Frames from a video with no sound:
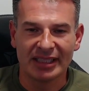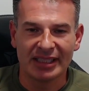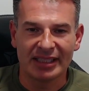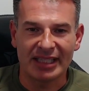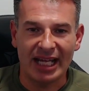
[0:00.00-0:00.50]

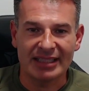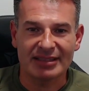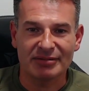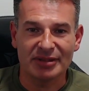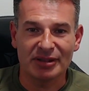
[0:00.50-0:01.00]
that,
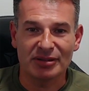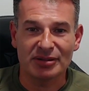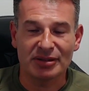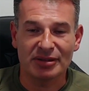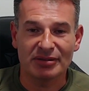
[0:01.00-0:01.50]
we
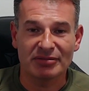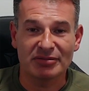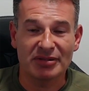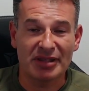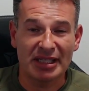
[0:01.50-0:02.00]
also
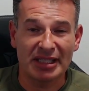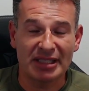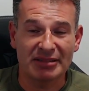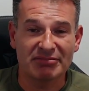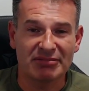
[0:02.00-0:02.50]
were
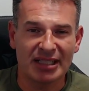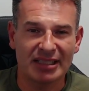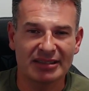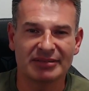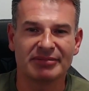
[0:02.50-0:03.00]
thinking,
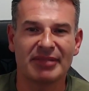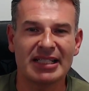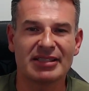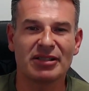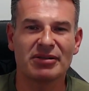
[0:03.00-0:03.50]
well,
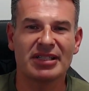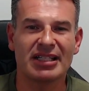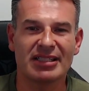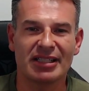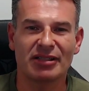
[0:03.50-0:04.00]
makes no
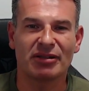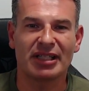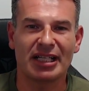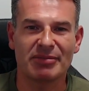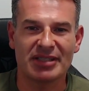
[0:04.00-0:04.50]
sense that it only
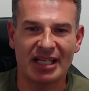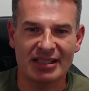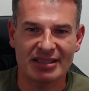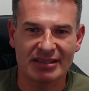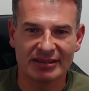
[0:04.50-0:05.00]
helps
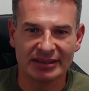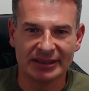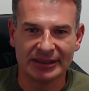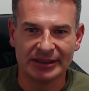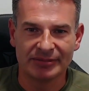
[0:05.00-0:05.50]
us.
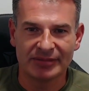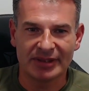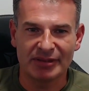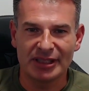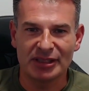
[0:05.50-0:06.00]

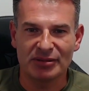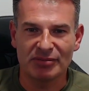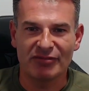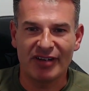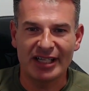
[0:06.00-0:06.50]
We need to
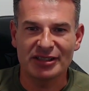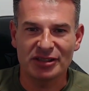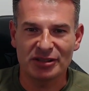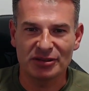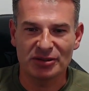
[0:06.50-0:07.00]
find a
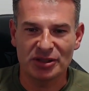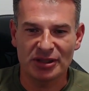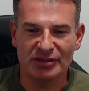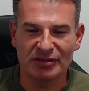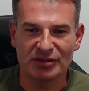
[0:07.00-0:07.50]

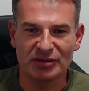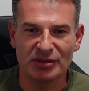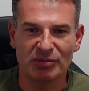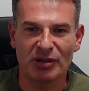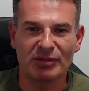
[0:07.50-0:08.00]
solution to the
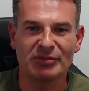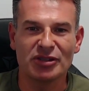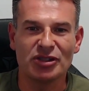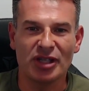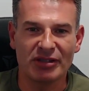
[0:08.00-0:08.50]
problem in
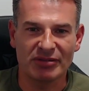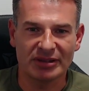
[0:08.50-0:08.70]
general.